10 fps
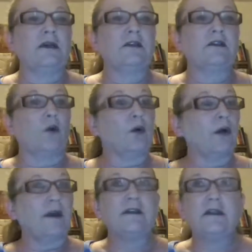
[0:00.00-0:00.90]
is going
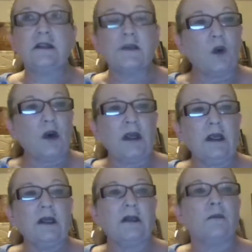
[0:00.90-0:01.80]
crazy this
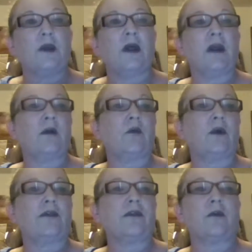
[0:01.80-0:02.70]
morning playing
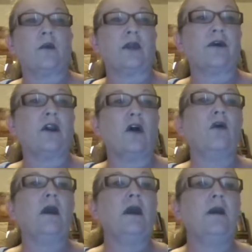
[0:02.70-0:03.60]
with
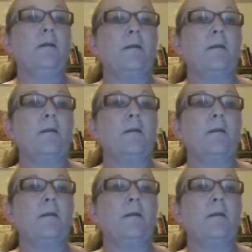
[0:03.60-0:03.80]
Chloe.